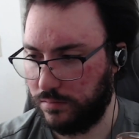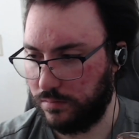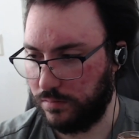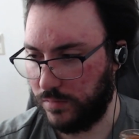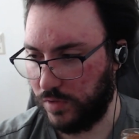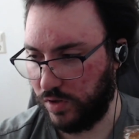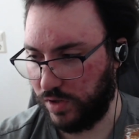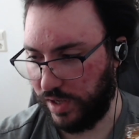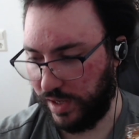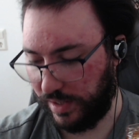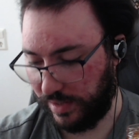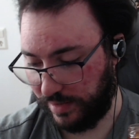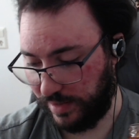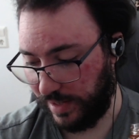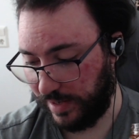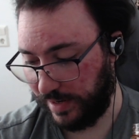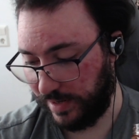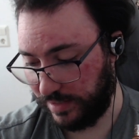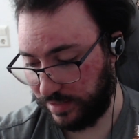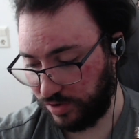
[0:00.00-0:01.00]
Okay,
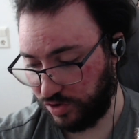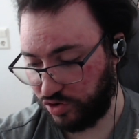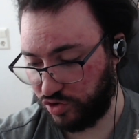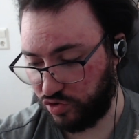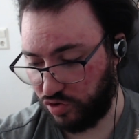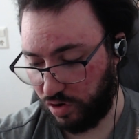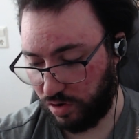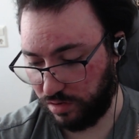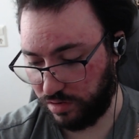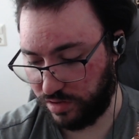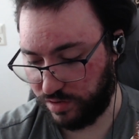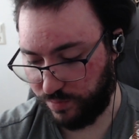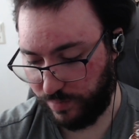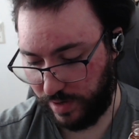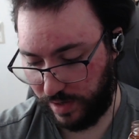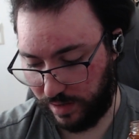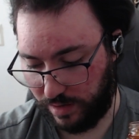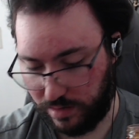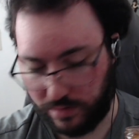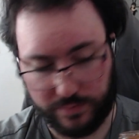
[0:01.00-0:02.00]
that has a strong
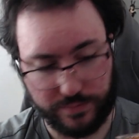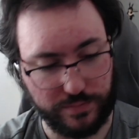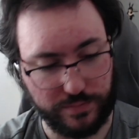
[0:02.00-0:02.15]
smell.